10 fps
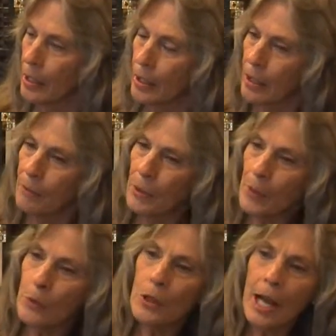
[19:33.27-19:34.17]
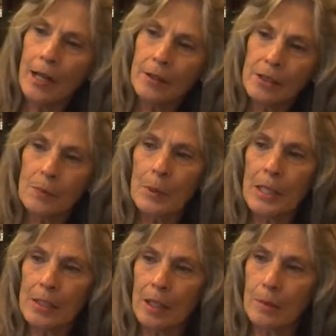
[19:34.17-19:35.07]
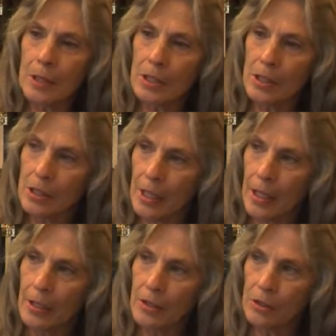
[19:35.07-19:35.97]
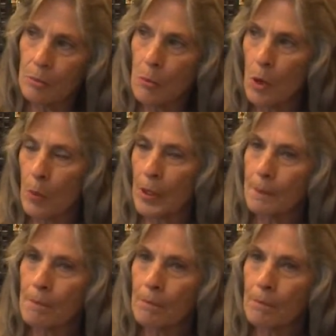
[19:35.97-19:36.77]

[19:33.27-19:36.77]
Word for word: If people had this piece I'm going to just say in just a moment,